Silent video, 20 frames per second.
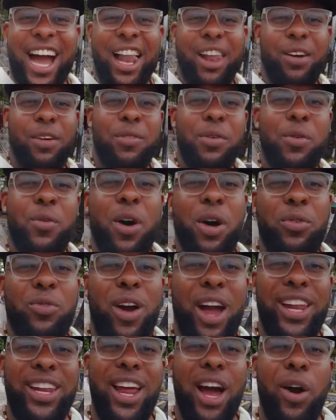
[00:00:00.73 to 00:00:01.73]
Hello everyone,
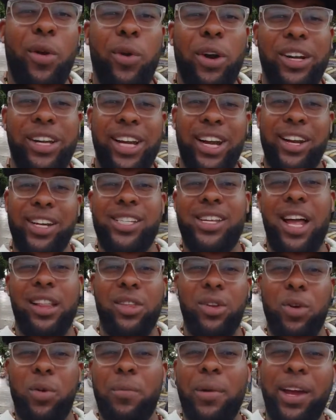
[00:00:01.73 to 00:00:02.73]
right now we're near
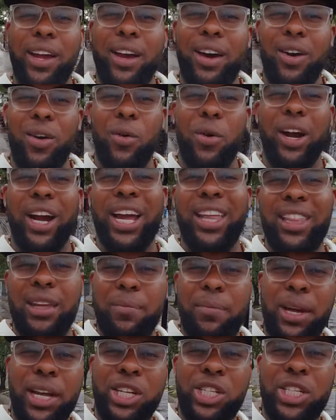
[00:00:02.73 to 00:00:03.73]
Santo Domingo. We're in
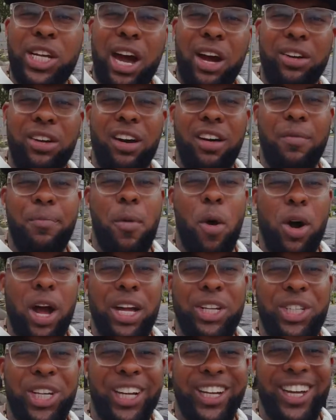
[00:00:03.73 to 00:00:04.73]
the beach town of
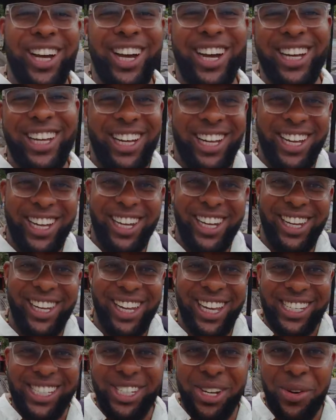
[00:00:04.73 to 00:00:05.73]
Boca Chica.
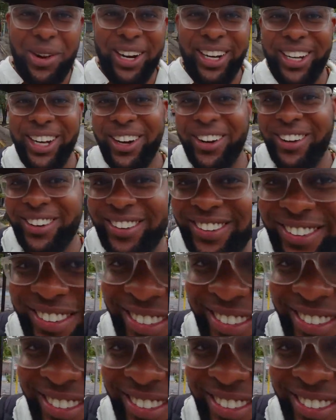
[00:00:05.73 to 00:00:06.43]
Let's do what it do.